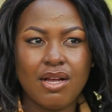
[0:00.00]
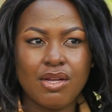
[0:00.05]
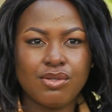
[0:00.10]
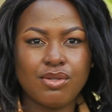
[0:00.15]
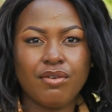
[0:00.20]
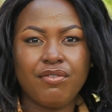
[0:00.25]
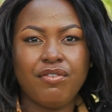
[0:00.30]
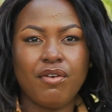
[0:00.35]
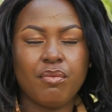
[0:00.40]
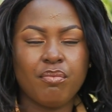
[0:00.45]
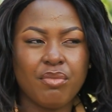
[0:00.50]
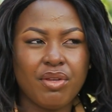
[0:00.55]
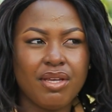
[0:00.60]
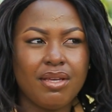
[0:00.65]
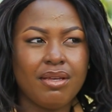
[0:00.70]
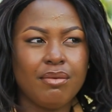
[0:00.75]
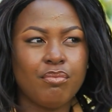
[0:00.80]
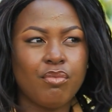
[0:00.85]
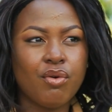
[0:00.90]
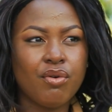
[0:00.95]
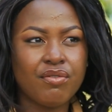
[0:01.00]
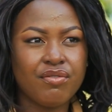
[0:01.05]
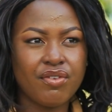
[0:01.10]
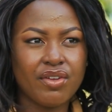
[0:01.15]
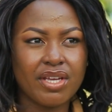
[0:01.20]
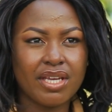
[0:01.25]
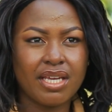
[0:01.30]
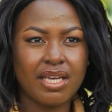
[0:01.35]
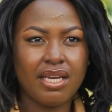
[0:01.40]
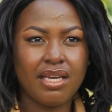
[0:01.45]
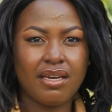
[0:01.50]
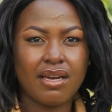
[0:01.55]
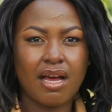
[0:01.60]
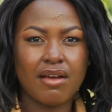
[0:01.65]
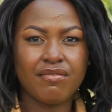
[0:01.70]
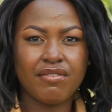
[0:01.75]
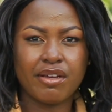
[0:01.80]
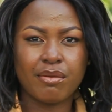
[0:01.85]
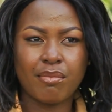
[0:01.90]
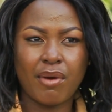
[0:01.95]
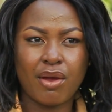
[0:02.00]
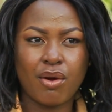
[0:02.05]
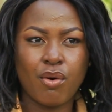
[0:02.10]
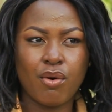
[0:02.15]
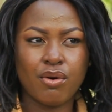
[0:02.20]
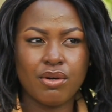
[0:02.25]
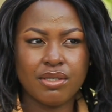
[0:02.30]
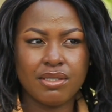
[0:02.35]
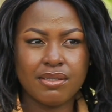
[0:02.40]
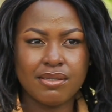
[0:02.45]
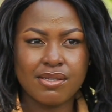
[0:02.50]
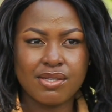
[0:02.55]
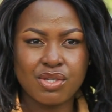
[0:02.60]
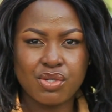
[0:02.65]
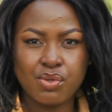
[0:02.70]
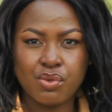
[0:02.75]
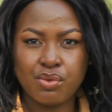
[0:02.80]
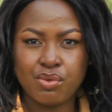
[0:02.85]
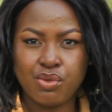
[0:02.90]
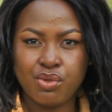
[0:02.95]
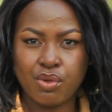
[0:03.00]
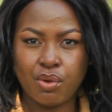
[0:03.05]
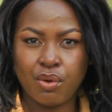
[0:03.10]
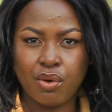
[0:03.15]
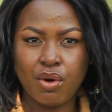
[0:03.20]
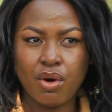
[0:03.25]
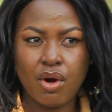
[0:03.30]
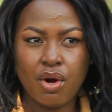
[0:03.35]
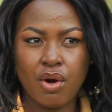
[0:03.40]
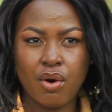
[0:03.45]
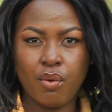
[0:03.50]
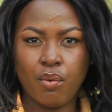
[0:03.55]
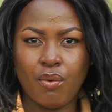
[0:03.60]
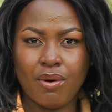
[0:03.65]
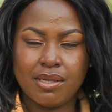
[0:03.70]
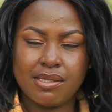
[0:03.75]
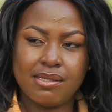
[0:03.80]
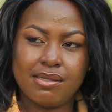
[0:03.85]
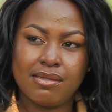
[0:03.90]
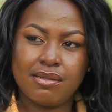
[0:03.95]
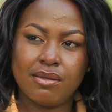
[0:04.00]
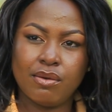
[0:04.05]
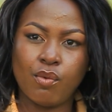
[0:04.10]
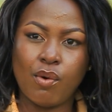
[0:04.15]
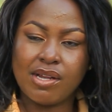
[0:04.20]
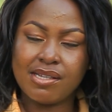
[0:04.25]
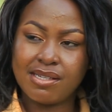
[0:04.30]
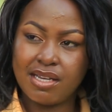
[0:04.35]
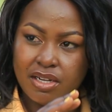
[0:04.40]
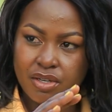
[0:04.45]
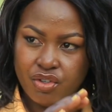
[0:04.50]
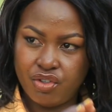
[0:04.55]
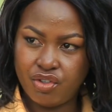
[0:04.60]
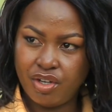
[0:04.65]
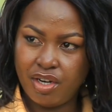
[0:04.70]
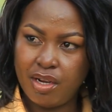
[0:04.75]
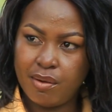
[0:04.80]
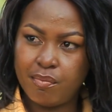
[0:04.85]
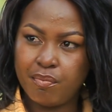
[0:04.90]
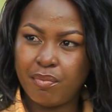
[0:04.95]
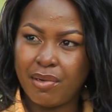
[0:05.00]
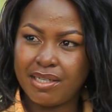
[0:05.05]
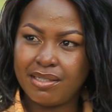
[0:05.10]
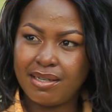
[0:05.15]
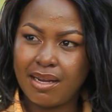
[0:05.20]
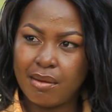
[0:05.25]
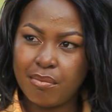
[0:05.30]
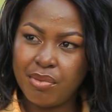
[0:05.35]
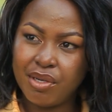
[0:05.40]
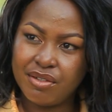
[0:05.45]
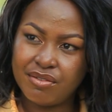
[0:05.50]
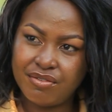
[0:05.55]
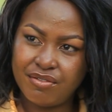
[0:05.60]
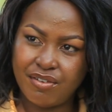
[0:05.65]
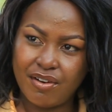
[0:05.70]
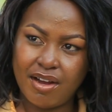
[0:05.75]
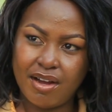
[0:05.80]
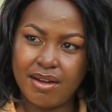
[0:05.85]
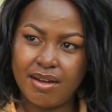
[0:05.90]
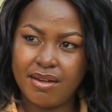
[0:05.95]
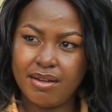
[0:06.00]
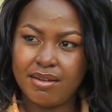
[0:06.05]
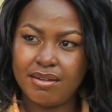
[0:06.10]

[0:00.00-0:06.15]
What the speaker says: So for me, moving in, having my own studio was a dream, but a bit far.